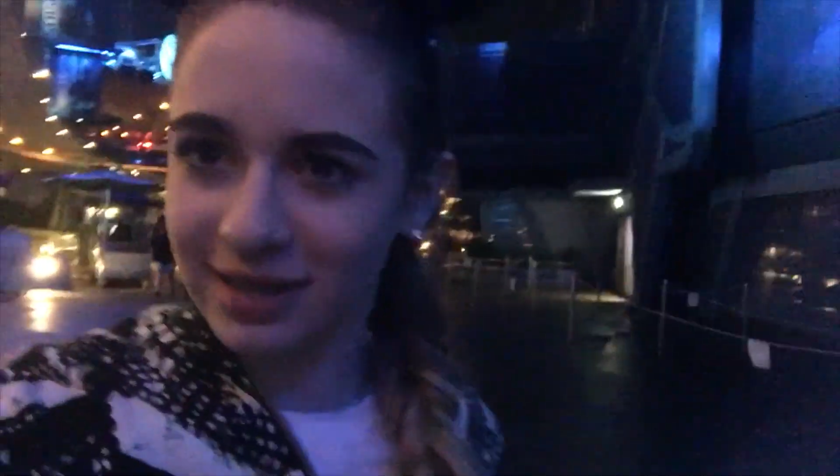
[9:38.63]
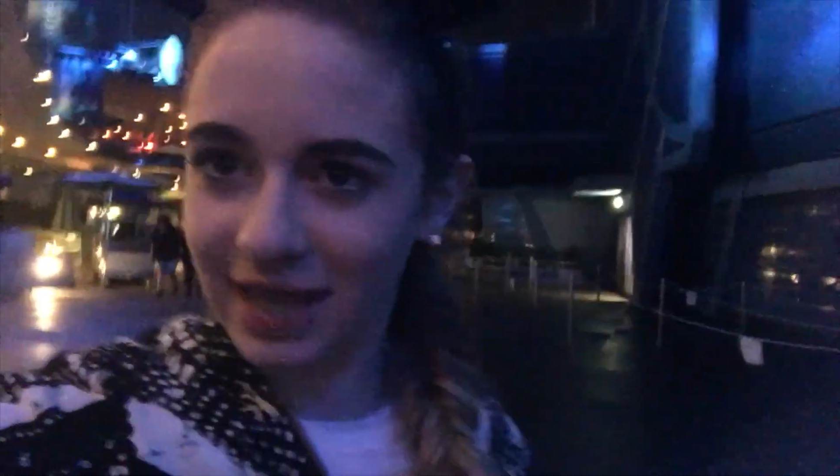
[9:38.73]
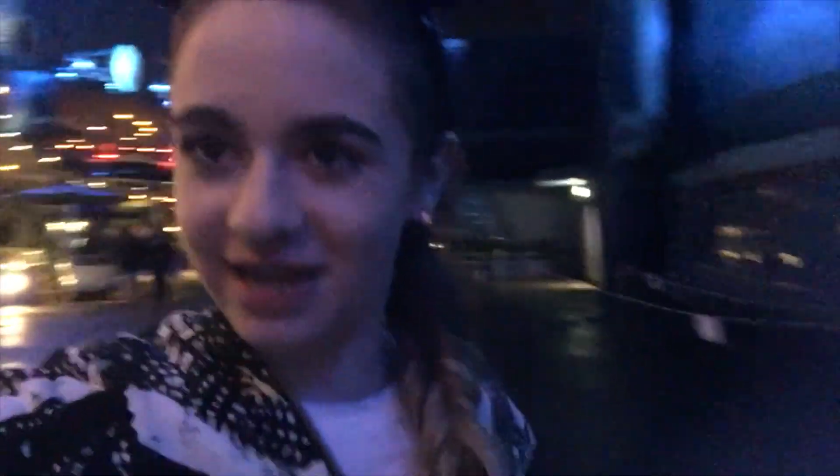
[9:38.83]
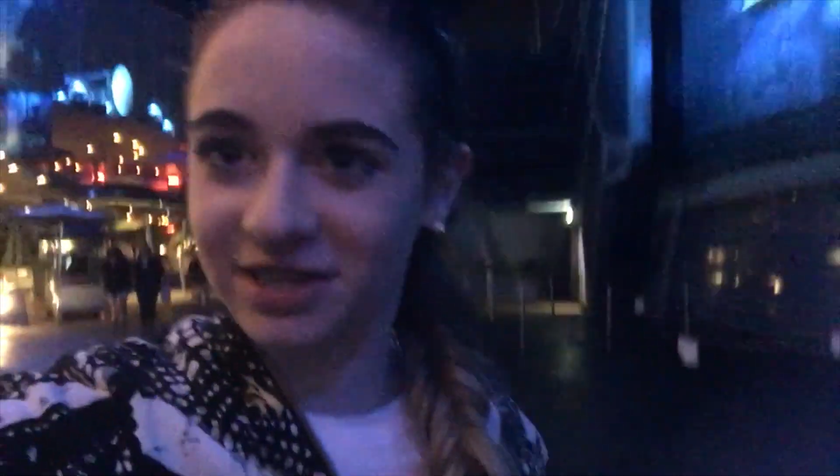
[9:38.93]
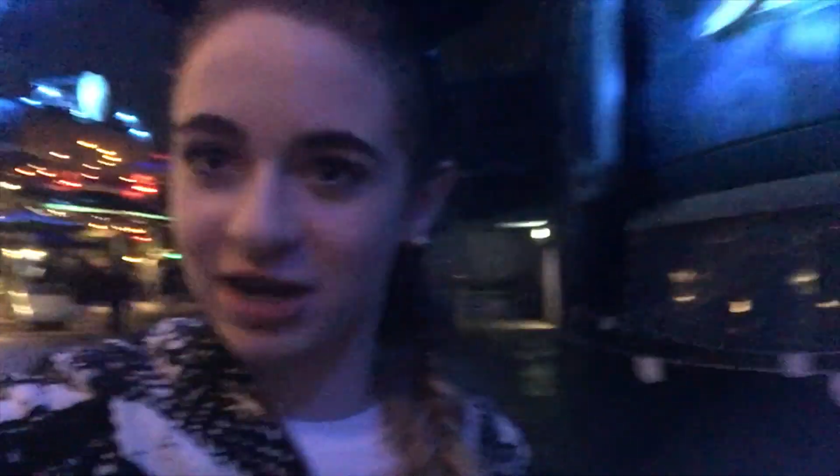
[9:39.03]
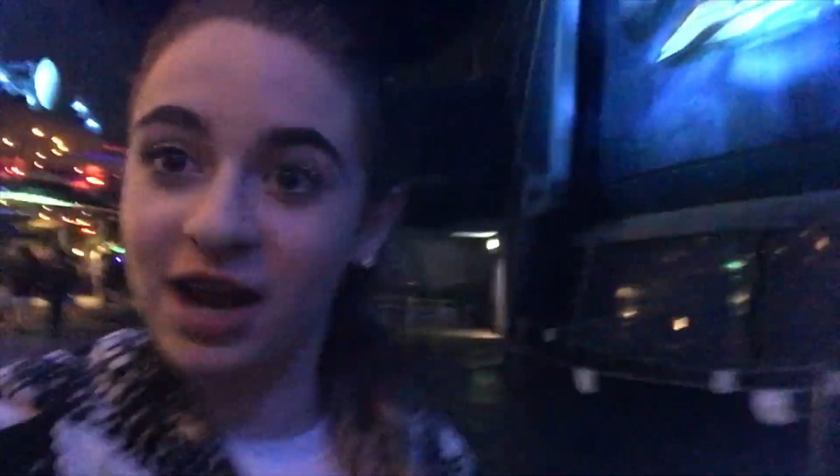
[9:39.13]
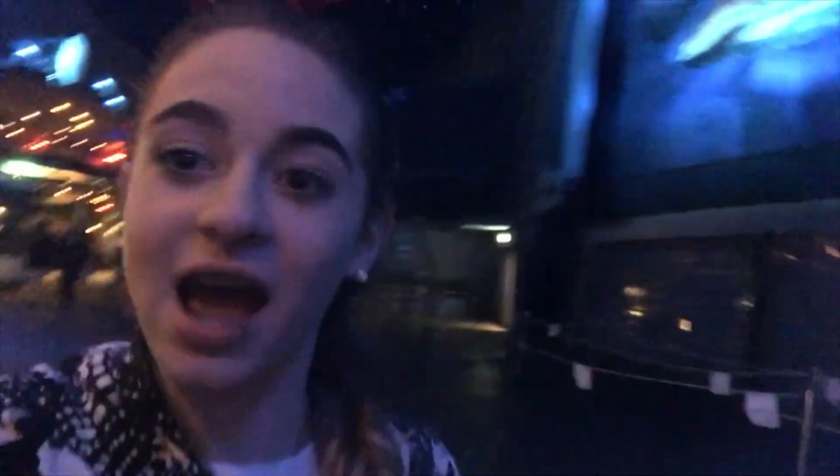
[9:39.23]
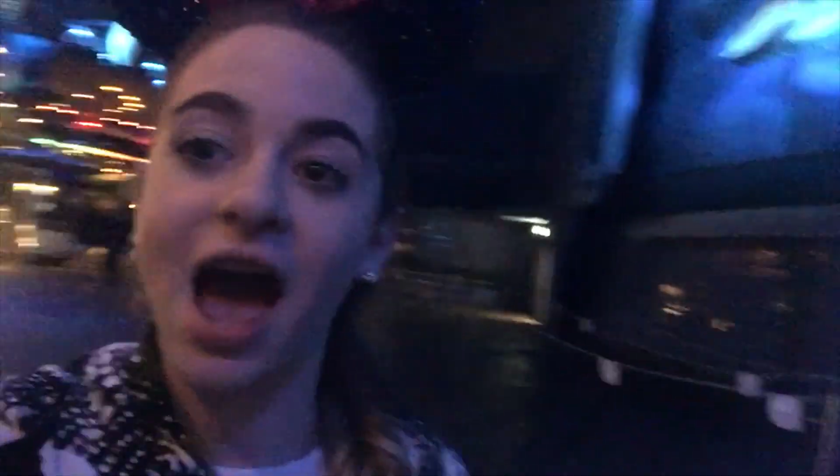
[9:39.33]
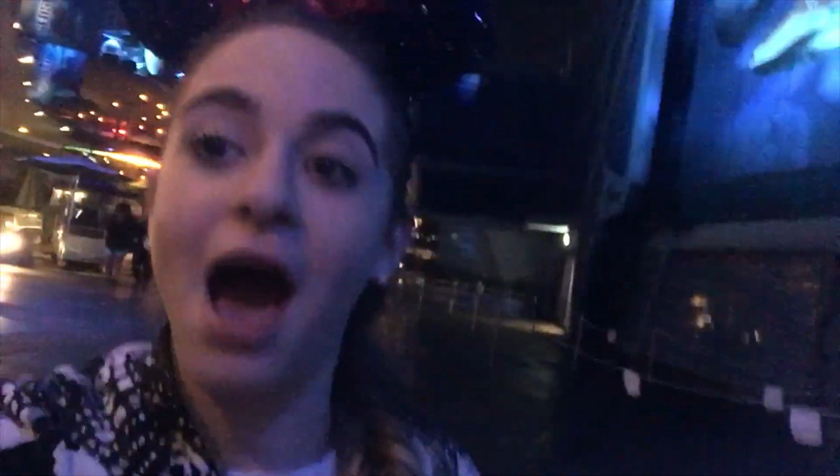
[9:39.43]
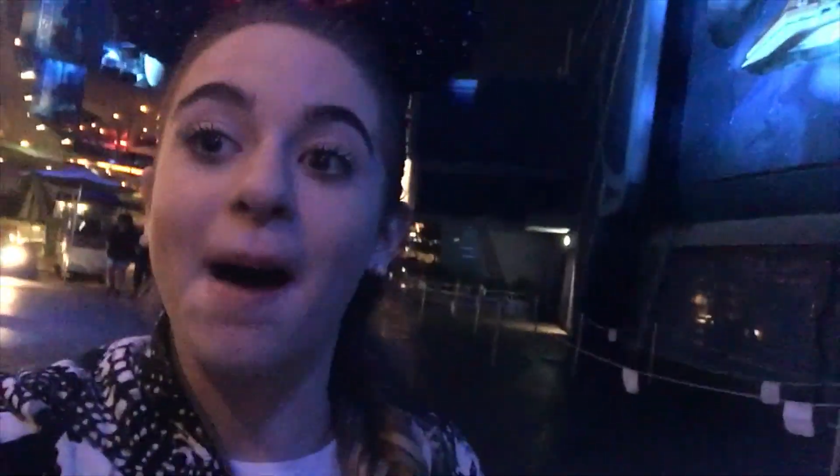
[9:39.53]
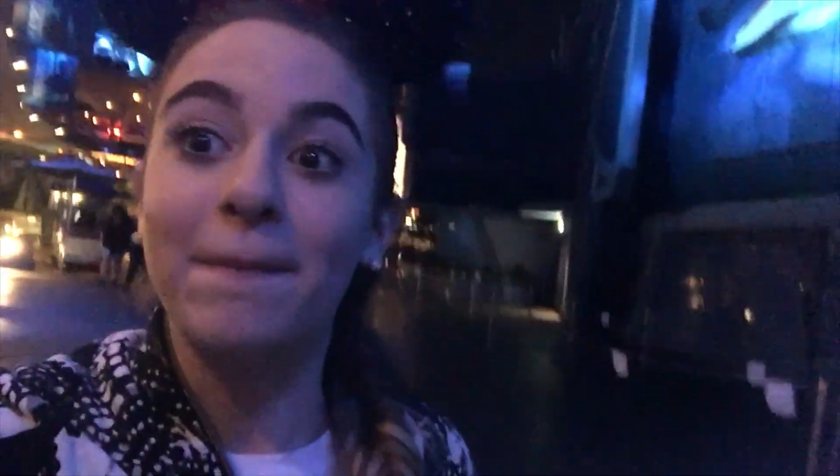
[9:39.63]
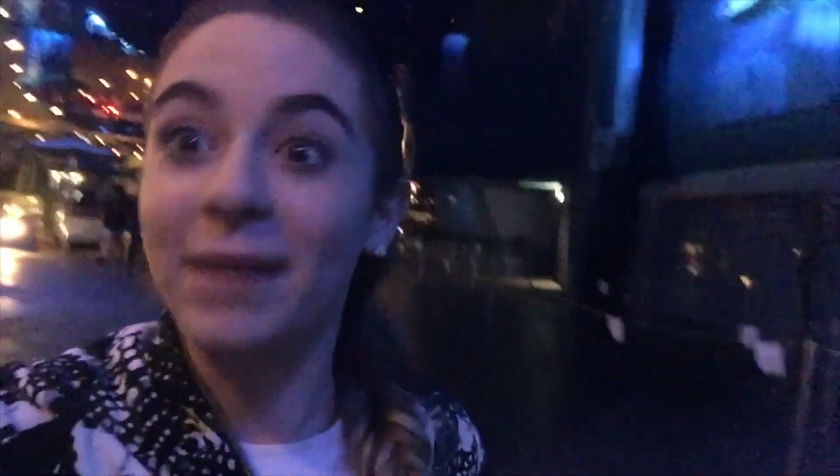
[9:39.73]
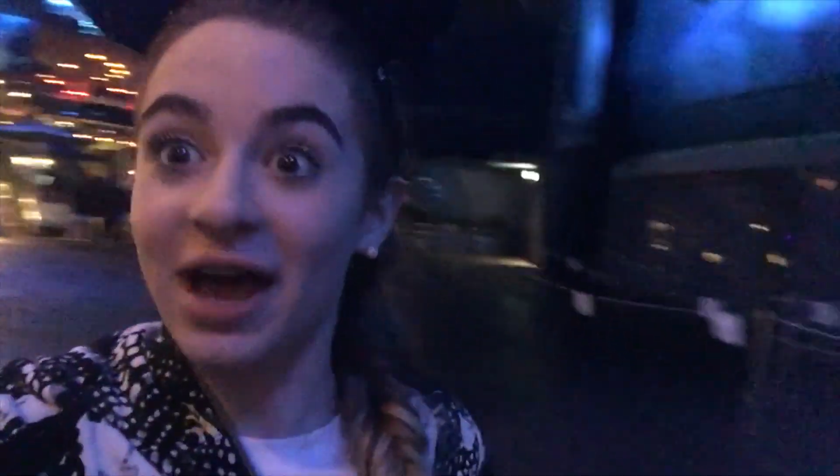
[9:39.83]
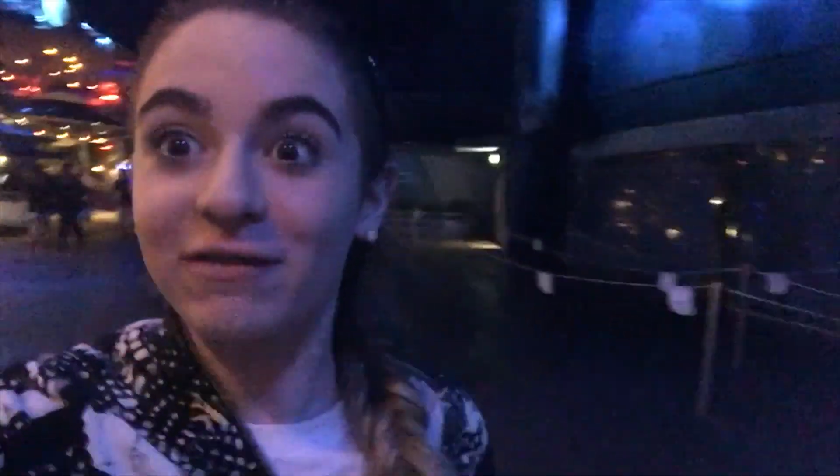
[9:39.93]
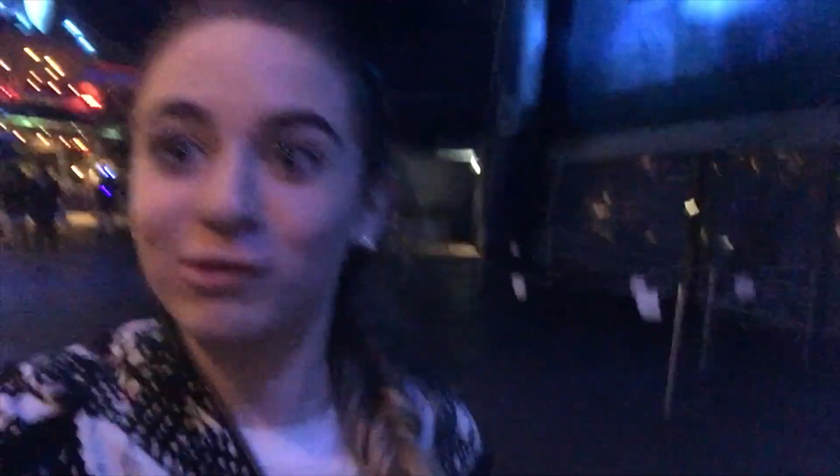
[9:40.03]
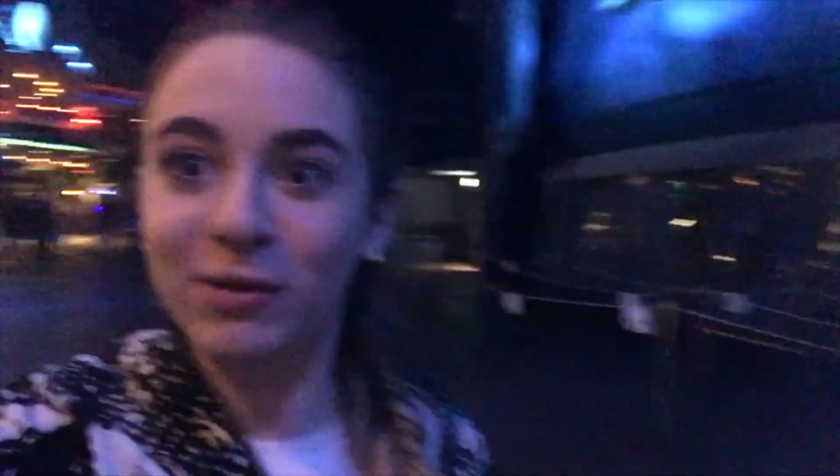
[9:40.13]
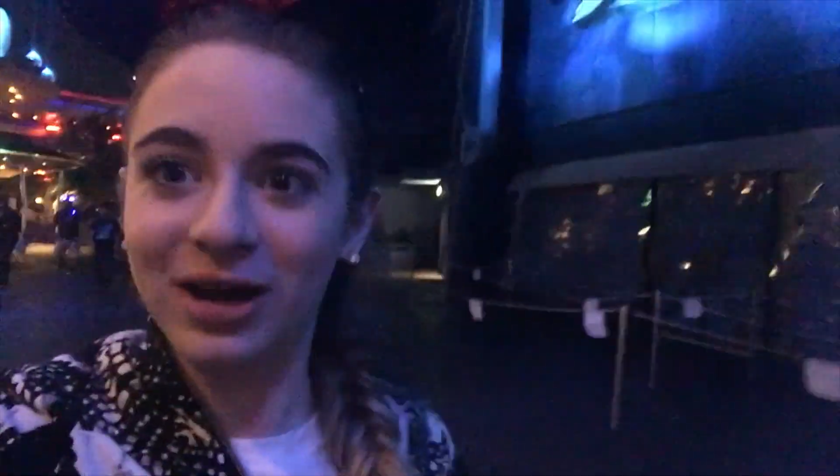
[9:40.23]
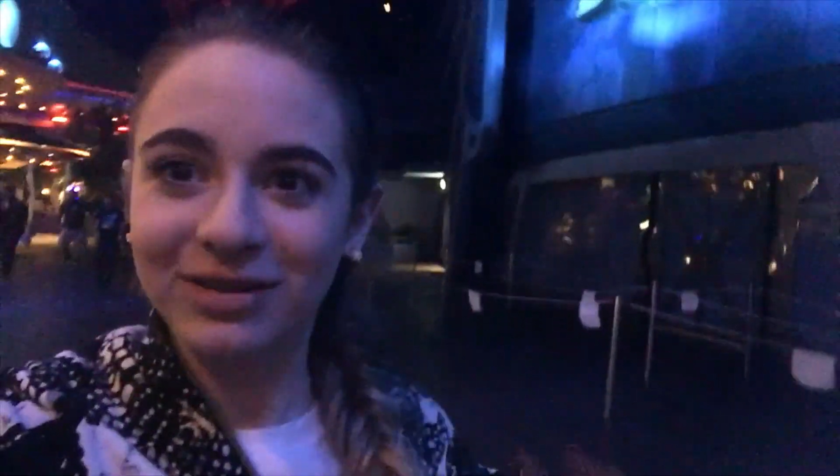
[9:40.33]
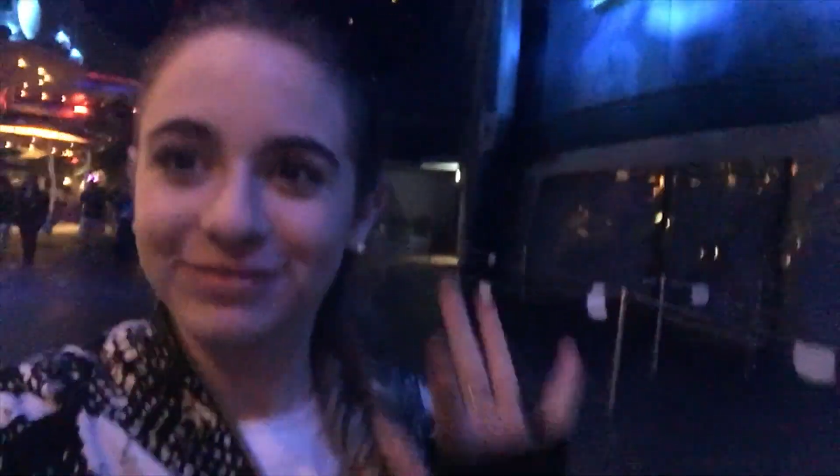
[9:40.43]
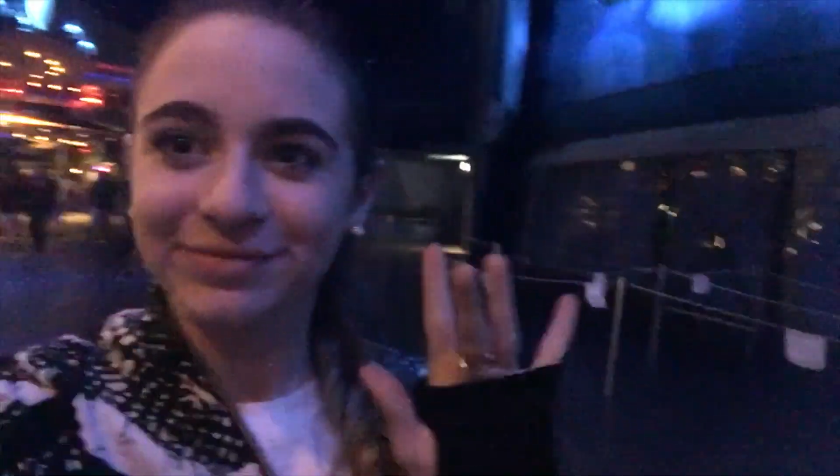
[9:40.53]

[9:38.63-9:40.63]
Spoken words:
later. Bye, everyone.